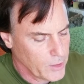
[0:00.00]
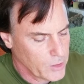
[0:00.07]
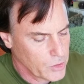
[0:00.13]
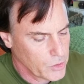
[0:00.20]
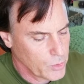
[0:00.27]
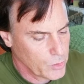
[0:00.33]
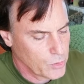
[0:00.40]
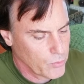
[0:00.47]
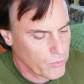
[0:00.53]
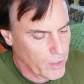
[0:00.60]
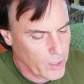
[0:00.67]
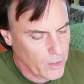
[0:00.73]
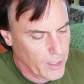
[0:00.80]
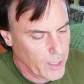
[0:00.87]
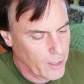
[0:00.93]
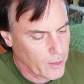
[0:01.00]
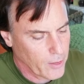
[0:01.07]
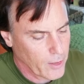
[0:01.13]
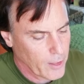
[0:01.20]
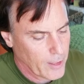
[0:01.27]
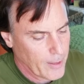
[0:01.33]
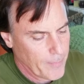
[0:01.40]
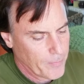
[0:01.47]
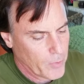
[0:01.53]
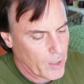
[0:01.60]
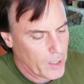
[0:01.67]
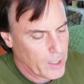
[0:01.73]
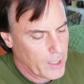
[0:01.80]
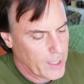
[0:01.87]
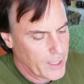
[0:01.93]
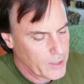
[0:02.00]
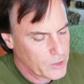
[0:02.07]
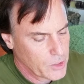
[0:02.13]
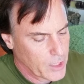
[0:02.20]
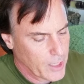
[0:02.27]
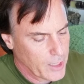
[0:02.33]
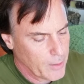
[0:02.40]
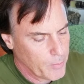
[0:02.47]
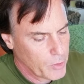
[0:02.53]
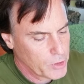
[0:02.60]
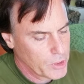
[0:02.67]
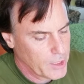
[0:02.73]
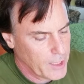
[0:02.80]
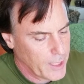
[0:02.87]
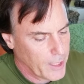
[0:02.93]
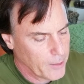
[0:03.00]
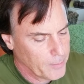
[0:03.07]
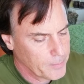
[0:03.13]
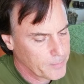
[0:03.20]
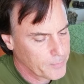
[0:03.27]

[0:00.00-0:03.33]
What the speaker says: Just use your fingernail on the edge to kind of push it down.